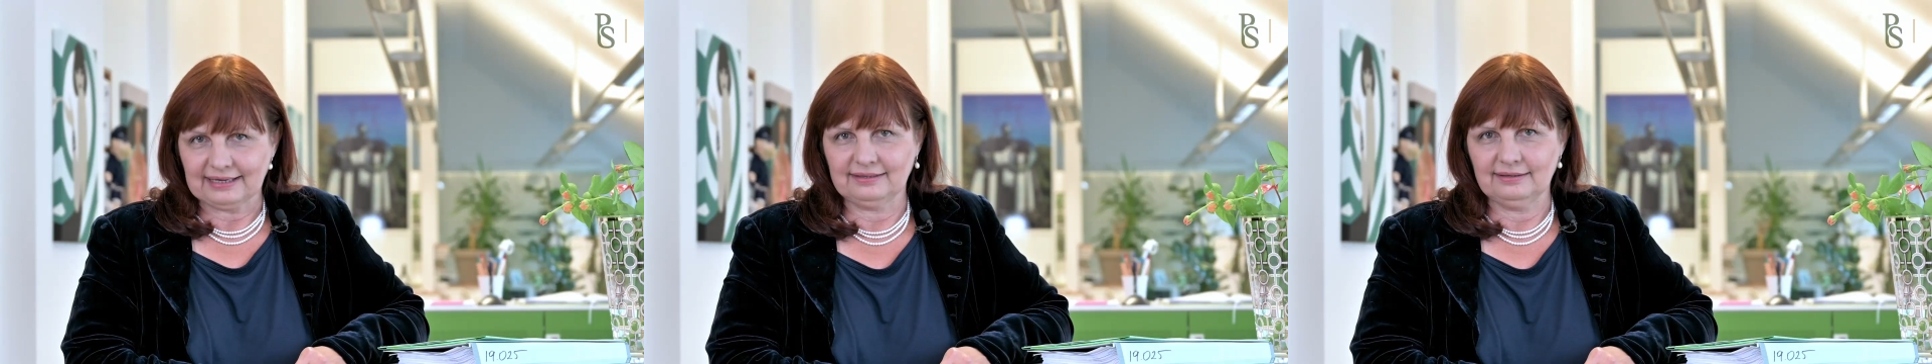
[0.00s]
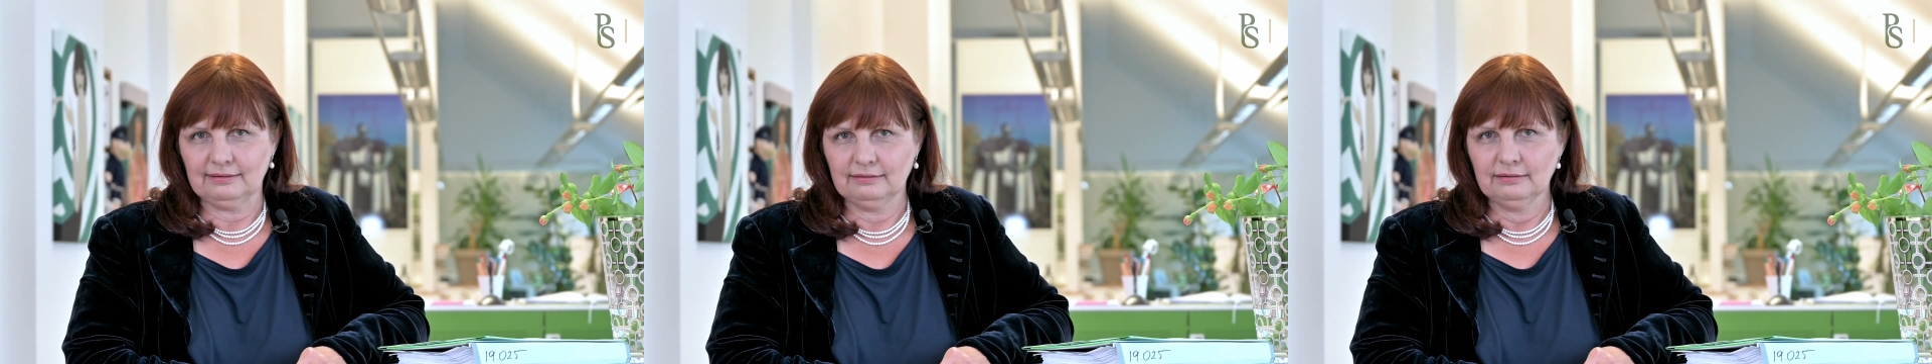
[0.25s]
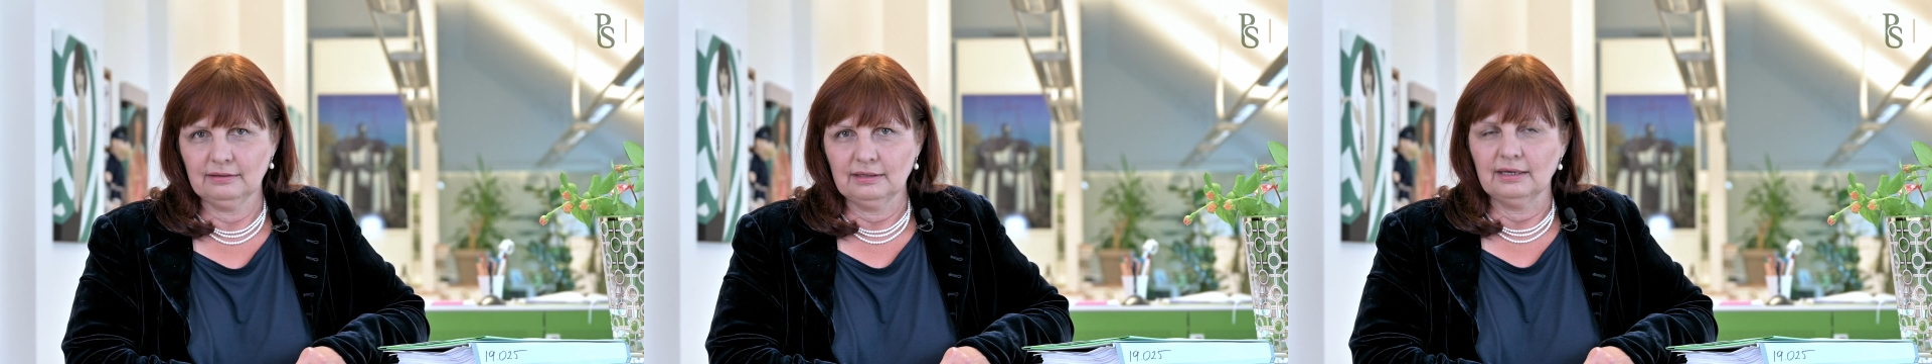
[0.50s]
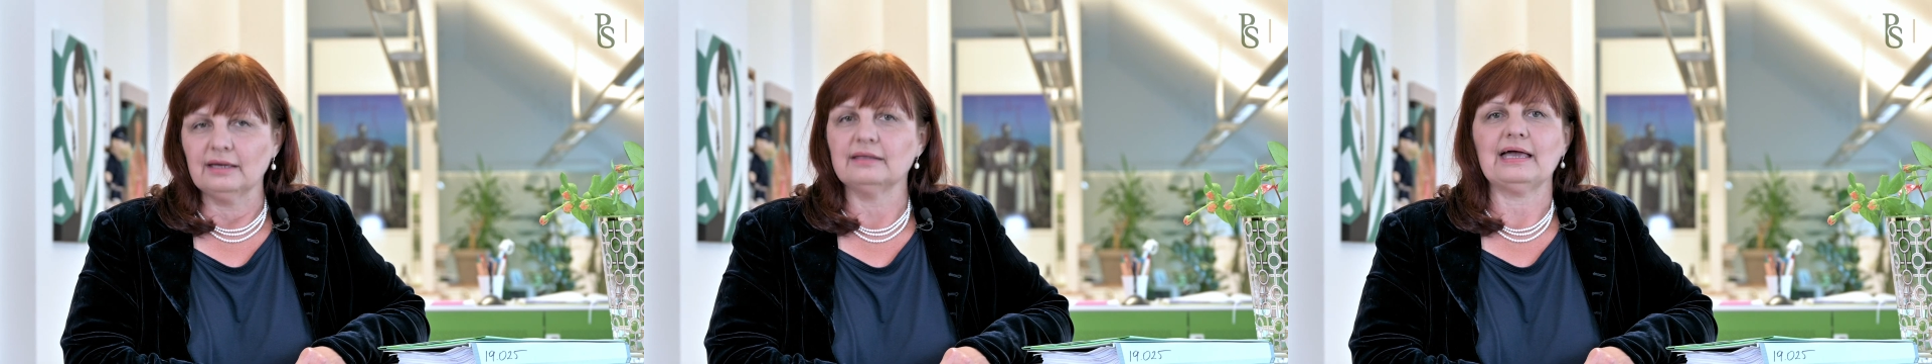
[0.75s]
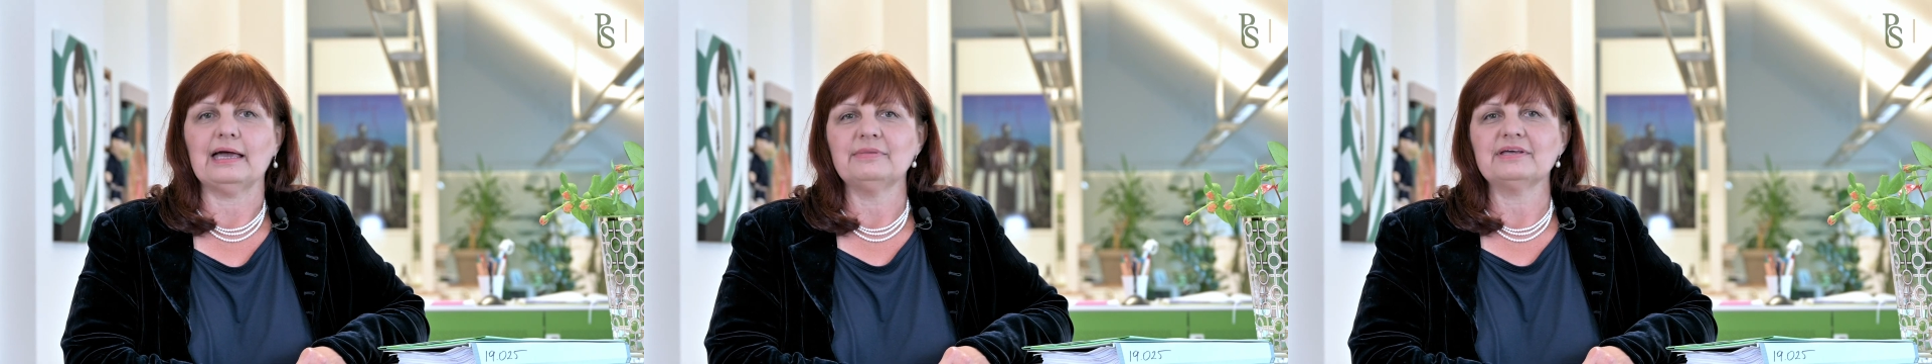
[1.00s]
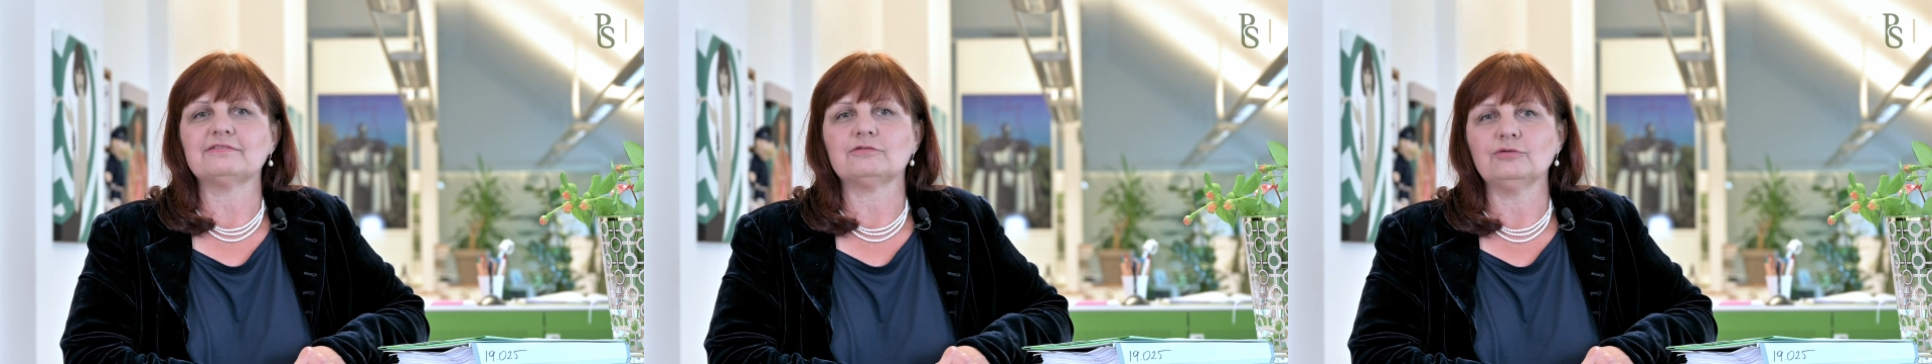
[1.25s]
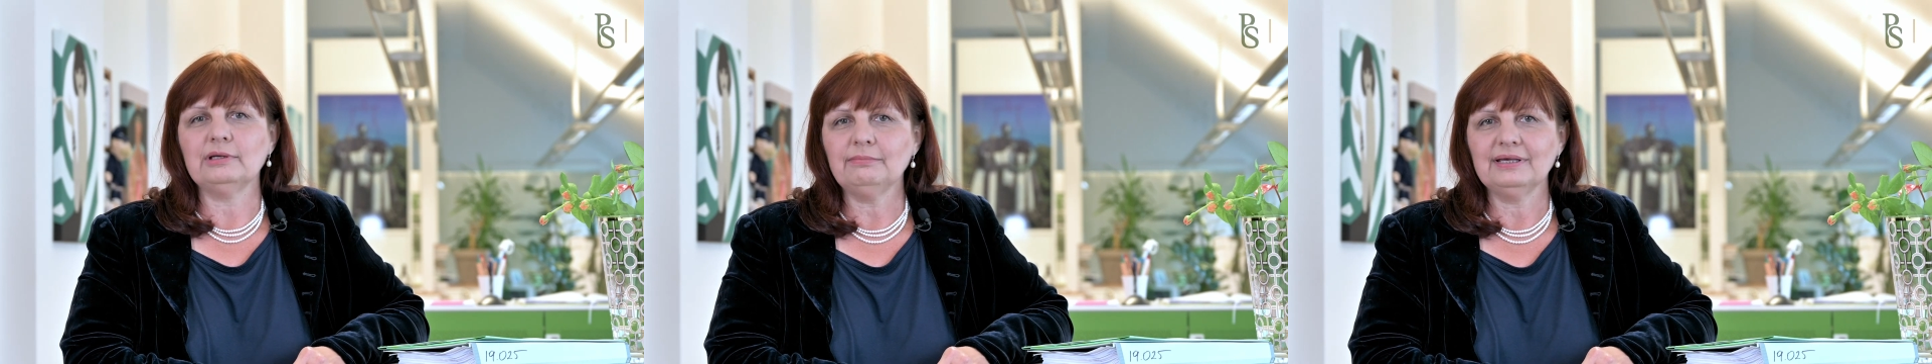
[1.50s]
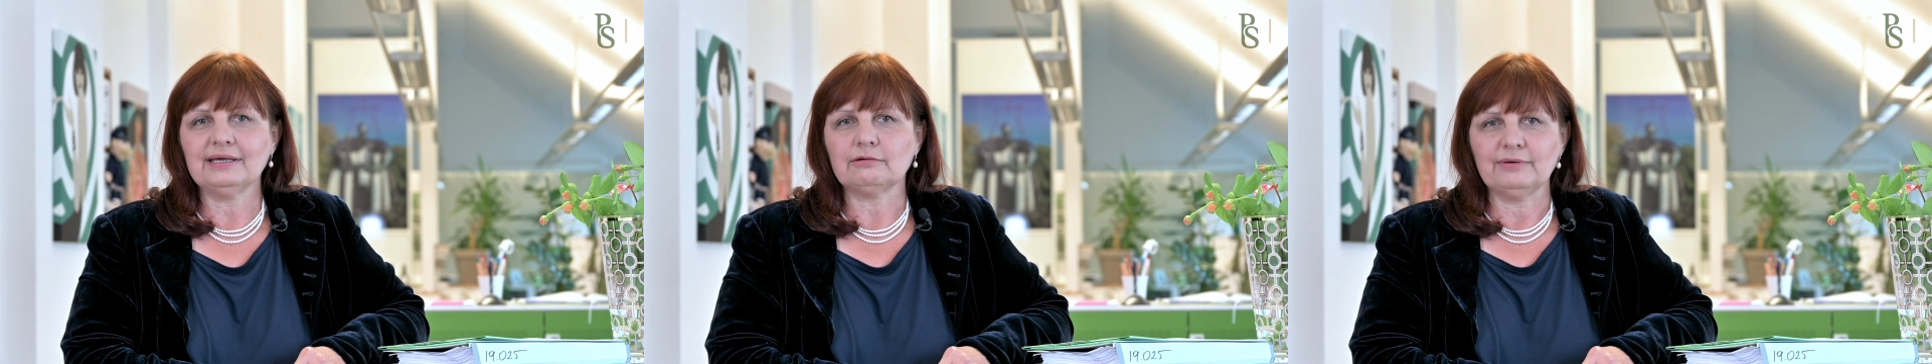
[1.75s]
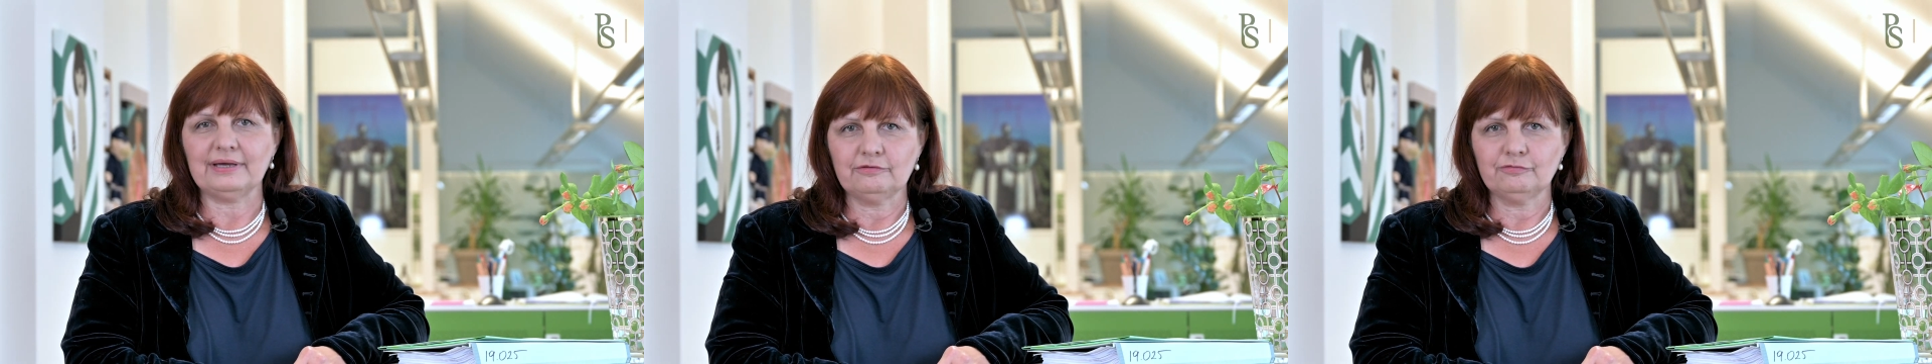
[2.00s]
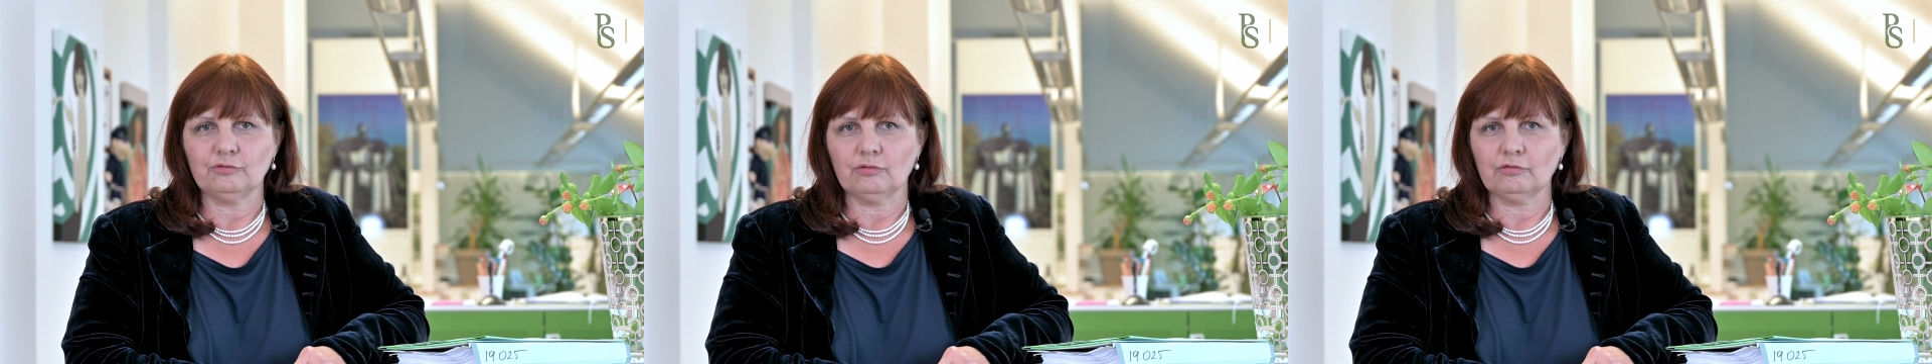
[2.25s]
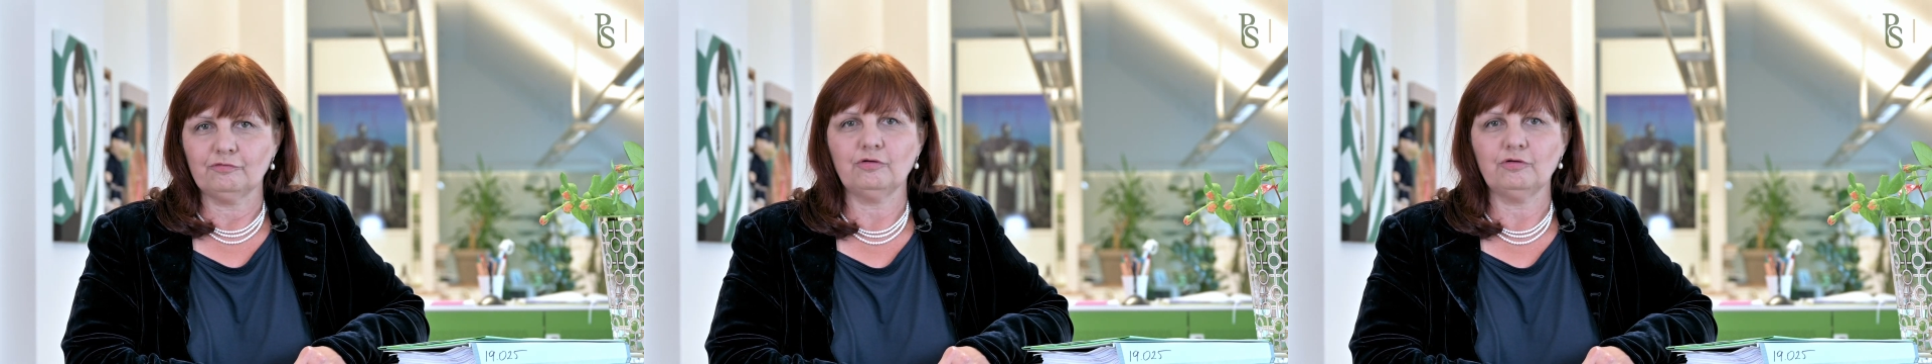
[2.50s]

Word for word: lucky and I'm extremely grateful